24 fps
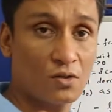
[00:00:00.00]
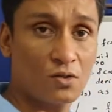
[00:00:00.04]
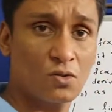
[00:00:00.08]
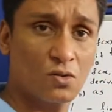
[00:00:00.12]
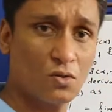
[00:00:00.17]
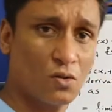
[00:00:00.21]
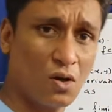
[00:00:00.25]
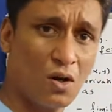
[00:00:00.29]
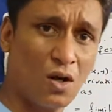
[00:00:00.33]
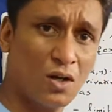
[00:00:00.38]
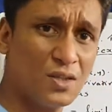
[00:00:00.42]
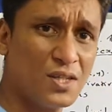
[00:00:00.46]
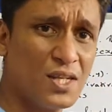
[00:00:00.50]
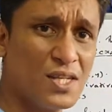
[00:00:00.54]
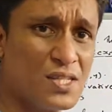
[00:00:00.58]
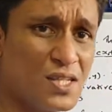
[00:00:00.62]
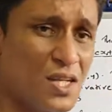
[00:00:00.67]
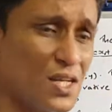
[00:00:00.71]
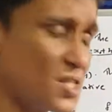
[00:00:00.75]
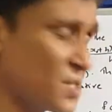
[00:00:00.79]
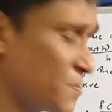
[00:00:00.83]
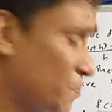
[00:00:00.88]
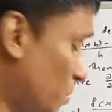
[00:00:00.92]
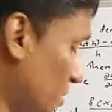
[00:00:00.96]
So all these
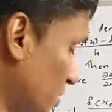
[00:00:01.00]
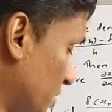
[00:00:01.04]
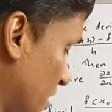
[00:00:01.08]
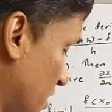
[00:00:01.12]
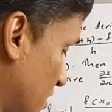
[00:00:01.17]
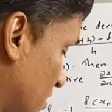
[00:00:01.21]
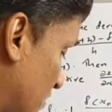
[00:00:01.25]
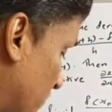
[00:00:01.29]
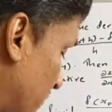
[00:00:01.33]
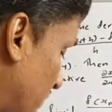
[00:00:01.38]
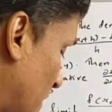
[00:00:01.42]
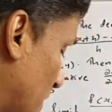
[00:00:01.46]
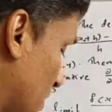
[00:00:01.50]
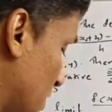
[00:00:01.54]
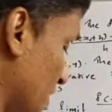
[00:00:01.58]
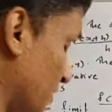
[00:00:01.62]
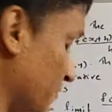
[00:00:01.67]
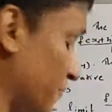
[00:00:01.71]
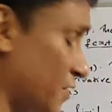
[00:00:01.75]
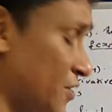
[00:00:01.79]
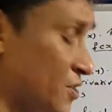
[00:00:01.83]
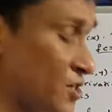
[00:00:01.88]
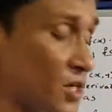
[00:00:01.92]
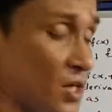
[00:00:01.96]
are simple things. Partial
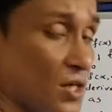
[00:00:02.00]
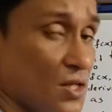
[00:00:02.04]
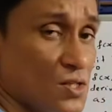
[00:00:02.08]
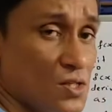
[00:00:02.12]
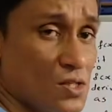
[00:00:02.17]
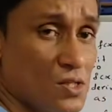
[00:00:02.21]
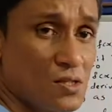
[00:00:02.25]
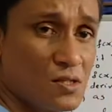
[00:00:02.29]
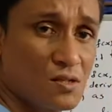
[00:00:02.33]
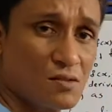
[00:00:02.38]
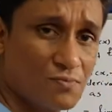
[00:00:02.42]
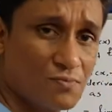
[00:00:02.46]
differential is,